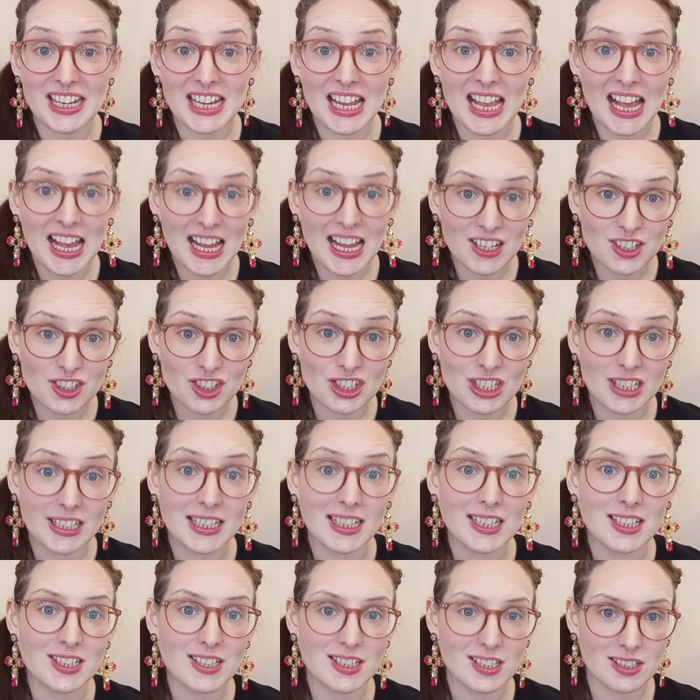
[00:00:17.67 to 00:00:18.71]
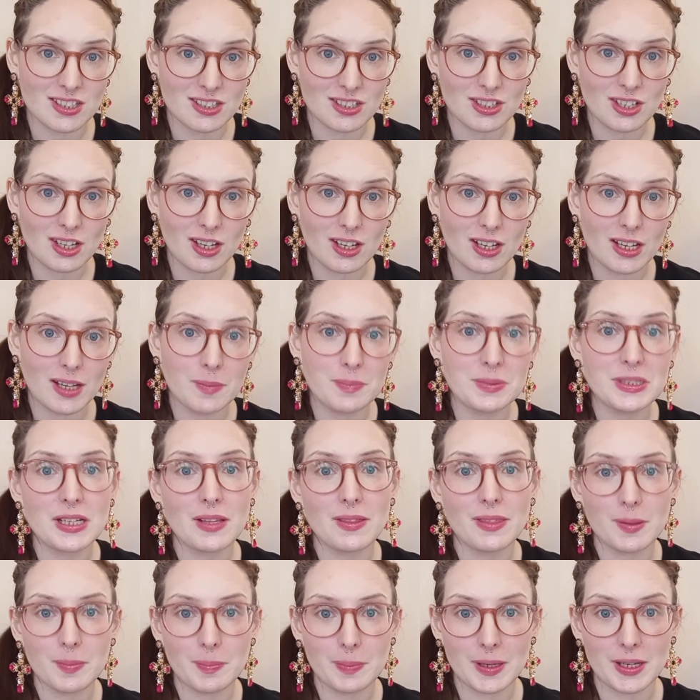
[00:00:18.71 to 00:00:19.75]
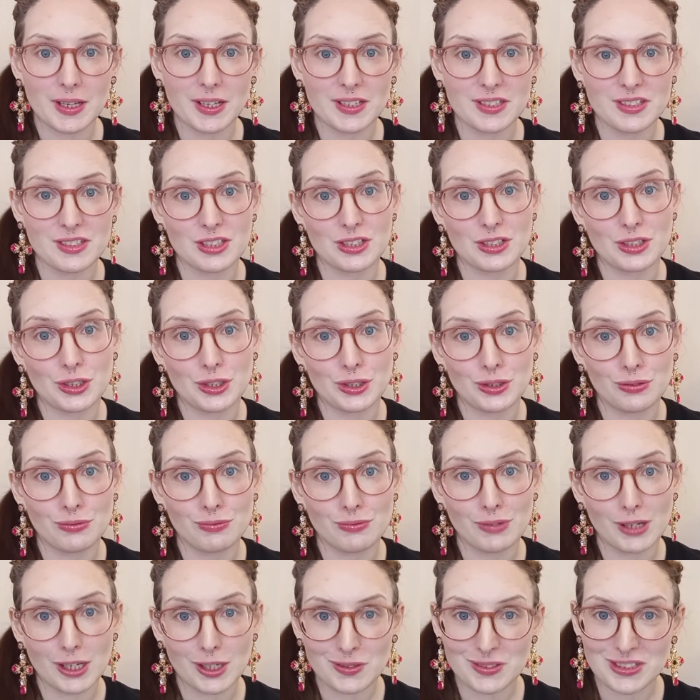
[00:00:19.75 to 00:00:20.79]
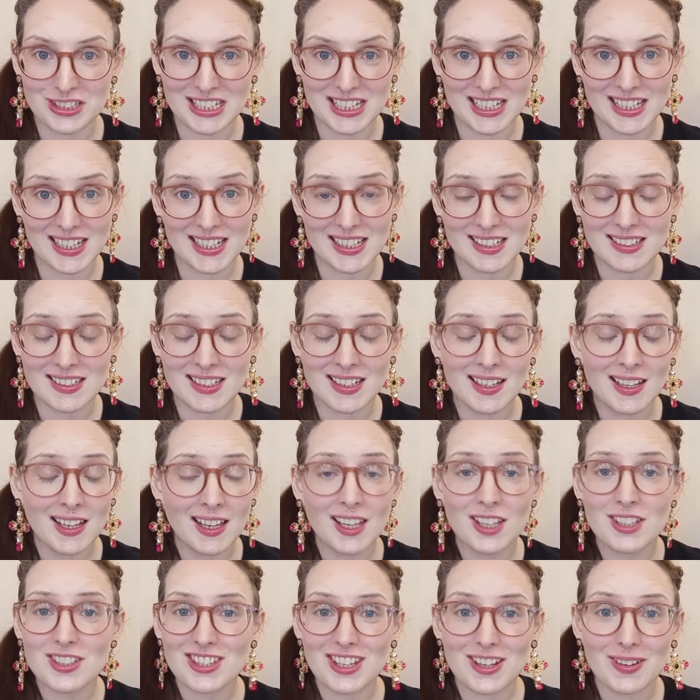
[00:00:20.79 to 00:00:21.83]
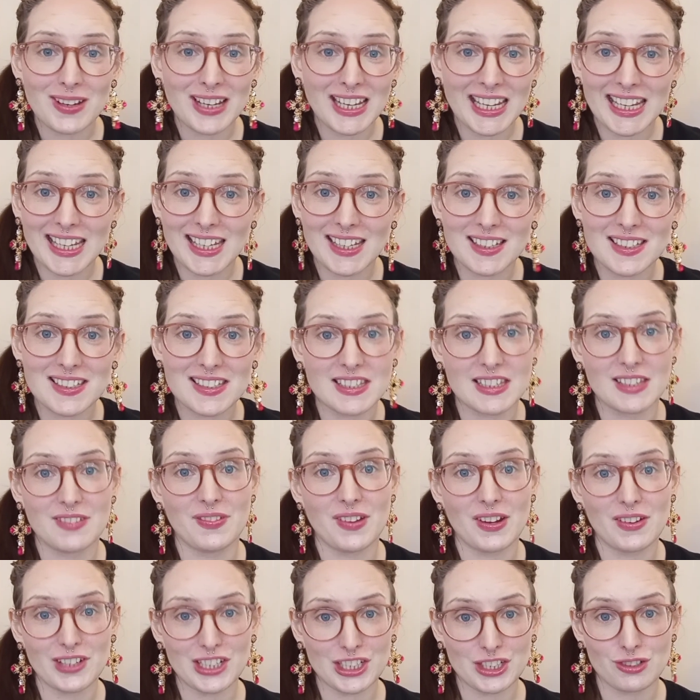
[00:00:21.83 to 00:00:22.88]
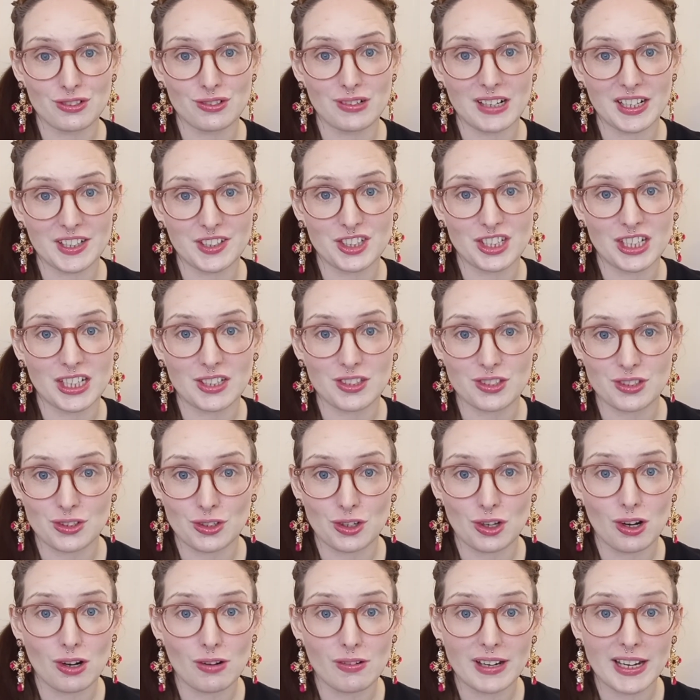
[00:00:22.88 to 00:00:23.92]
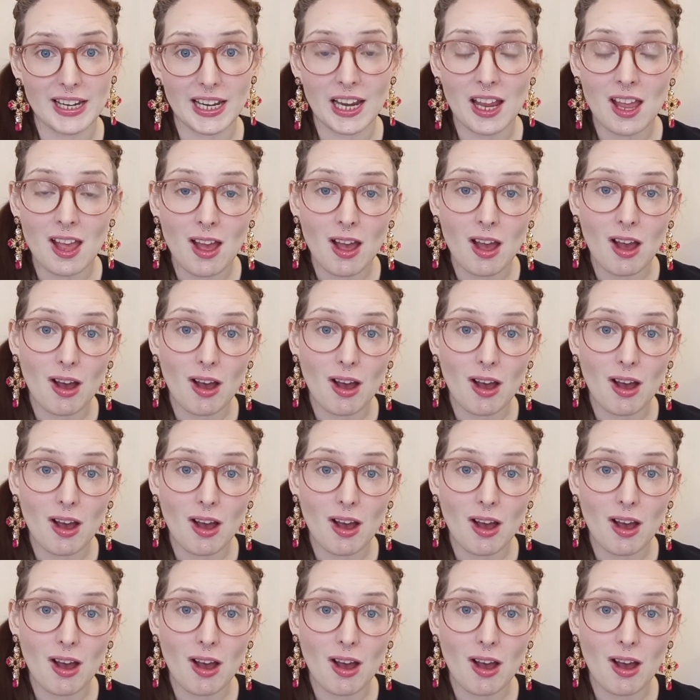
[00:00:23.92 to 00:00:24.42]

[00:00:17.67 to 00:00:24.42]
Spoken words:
that it actually disturbed the person who wrote it. So here's the very tragic story